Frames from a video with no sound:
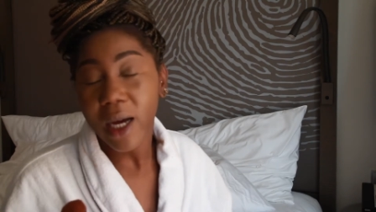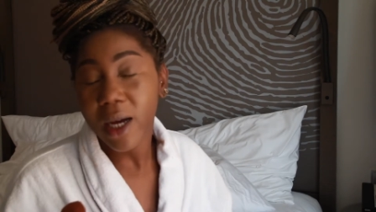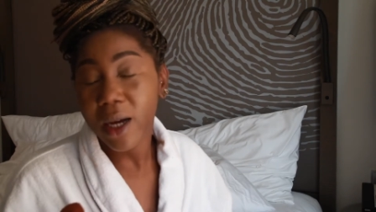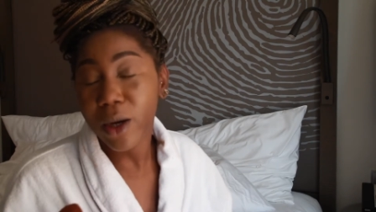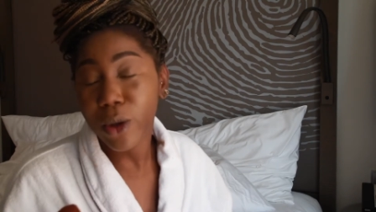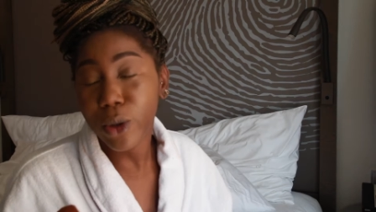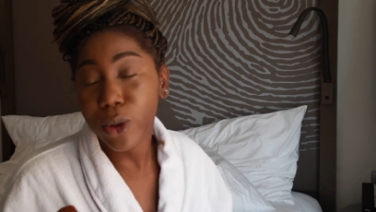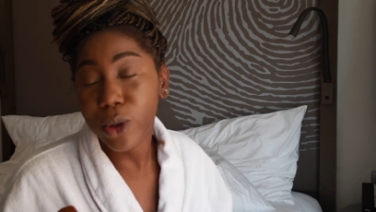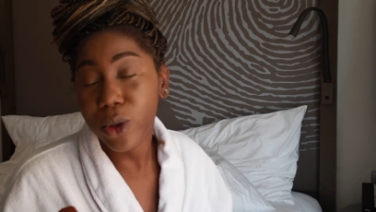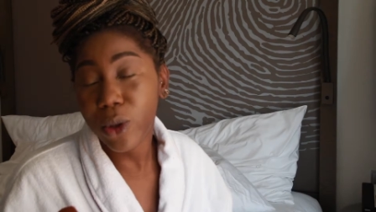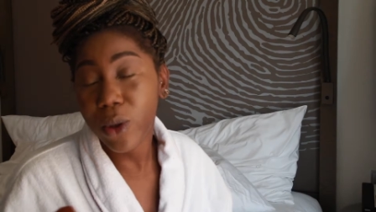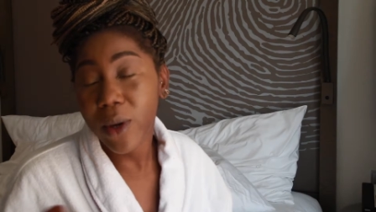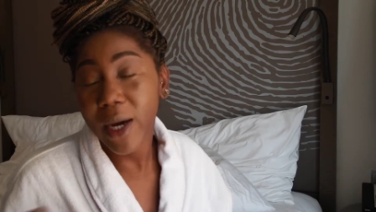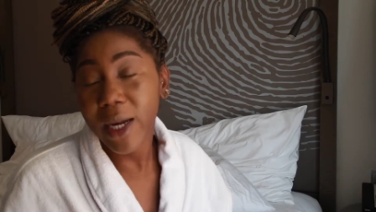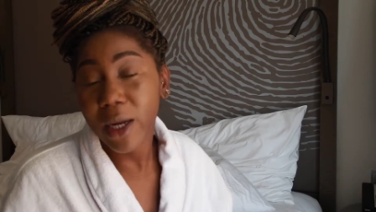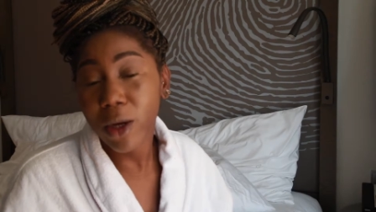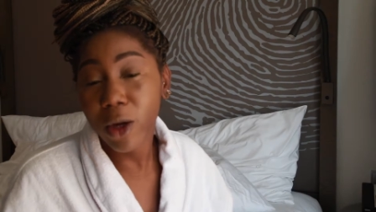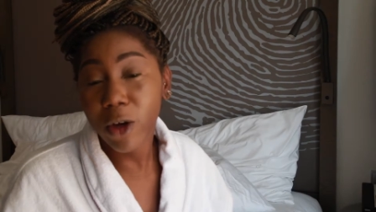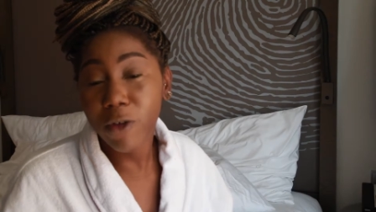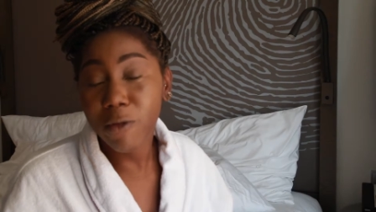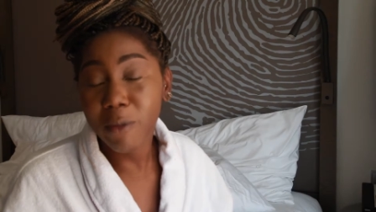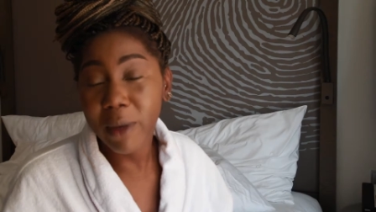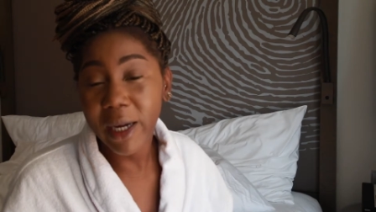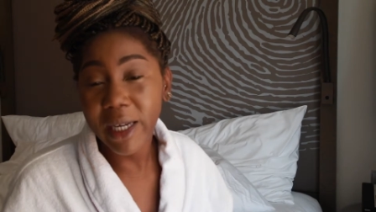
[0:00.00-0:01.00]
although I
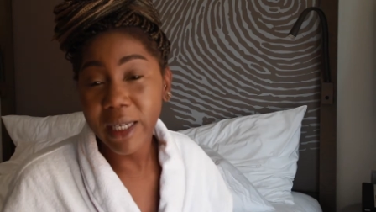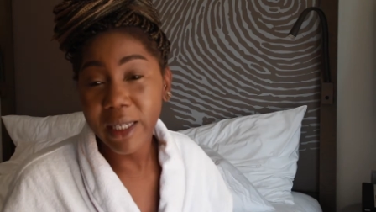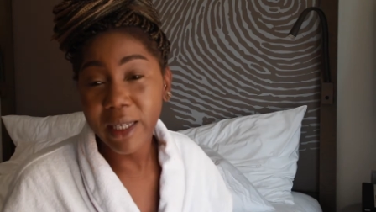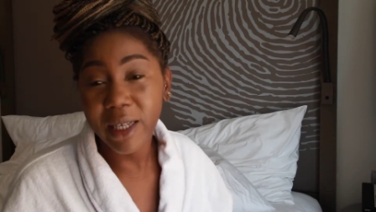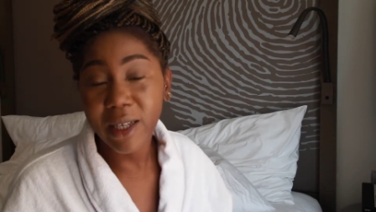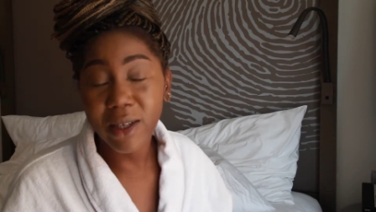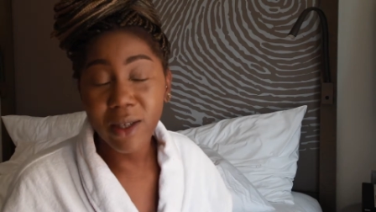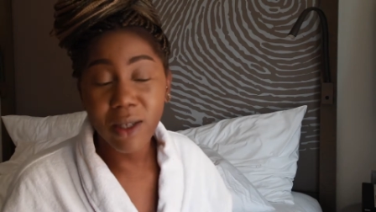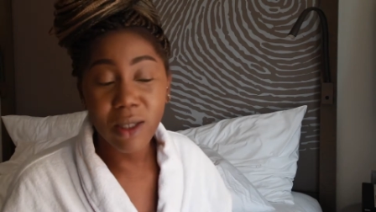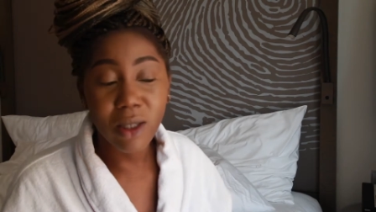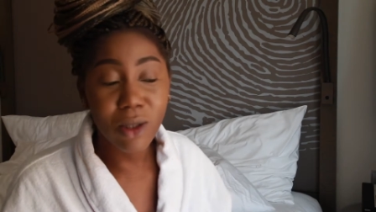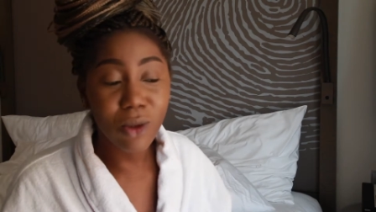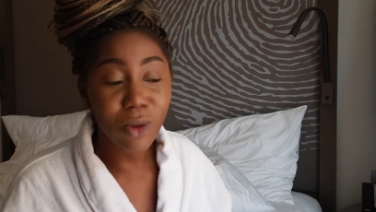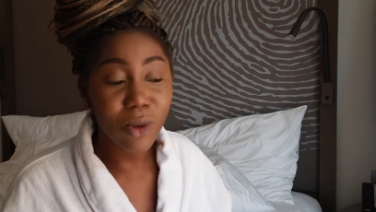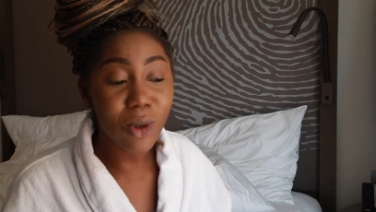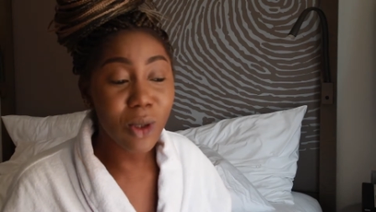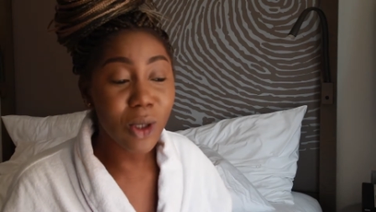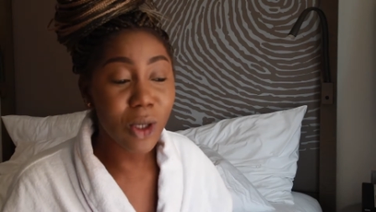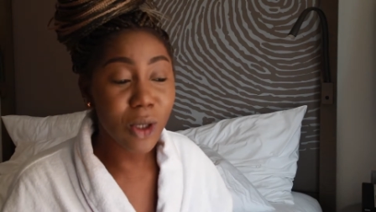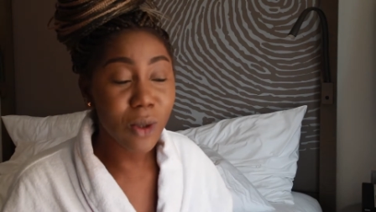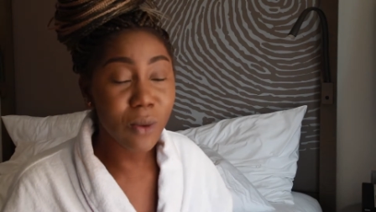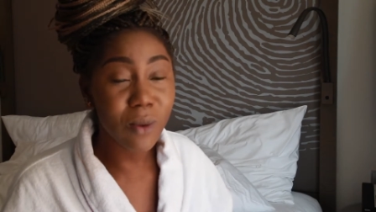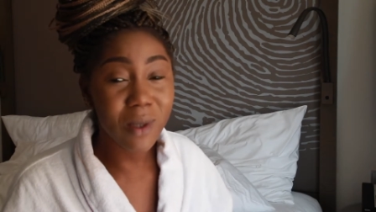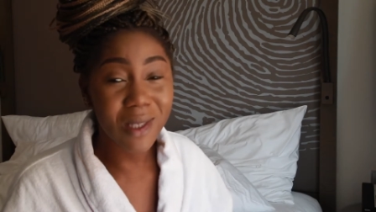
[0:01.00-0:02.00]
love my Lagos, New
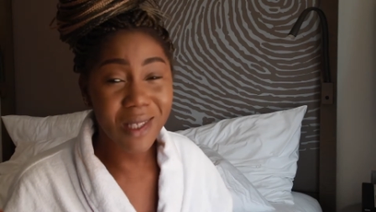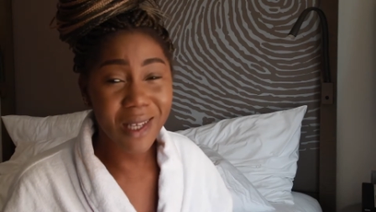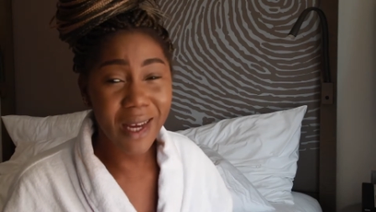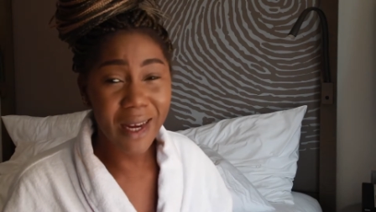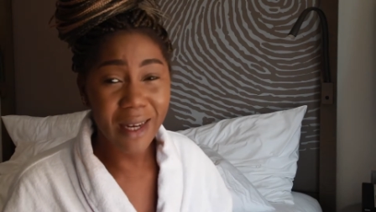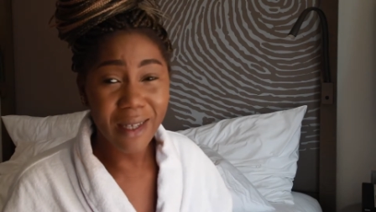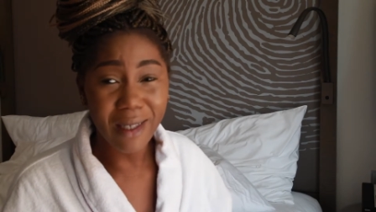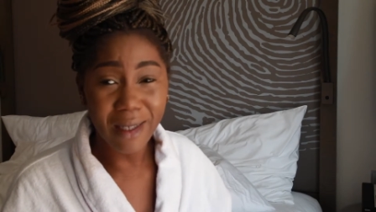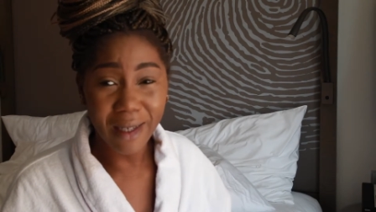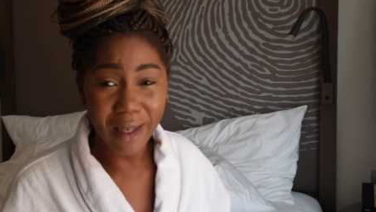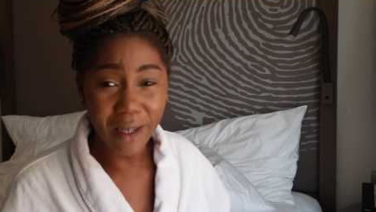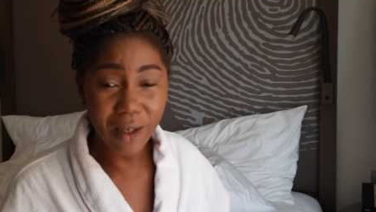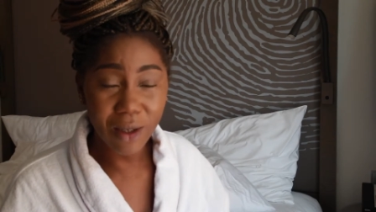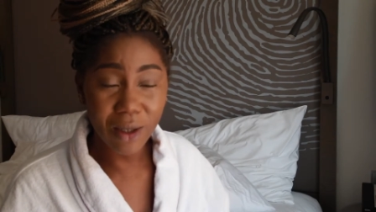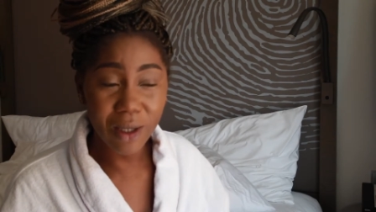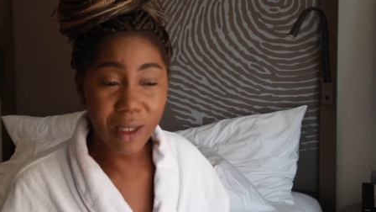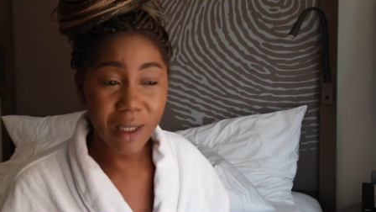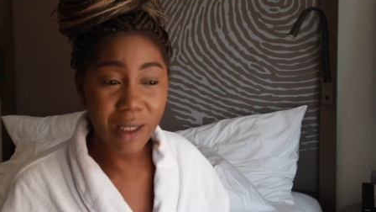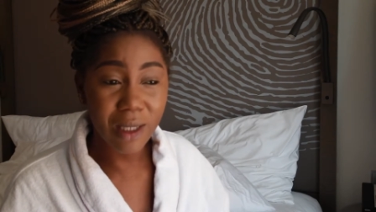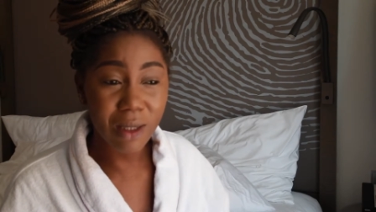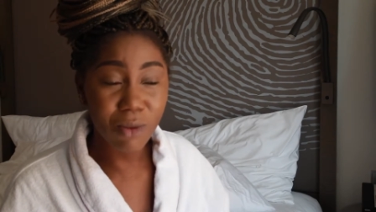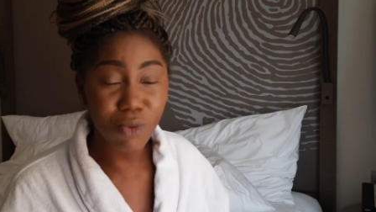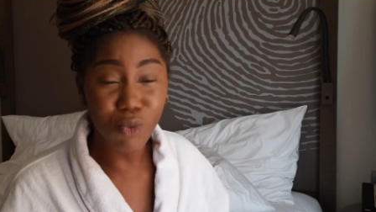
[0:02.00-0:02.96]
York was like Lagos,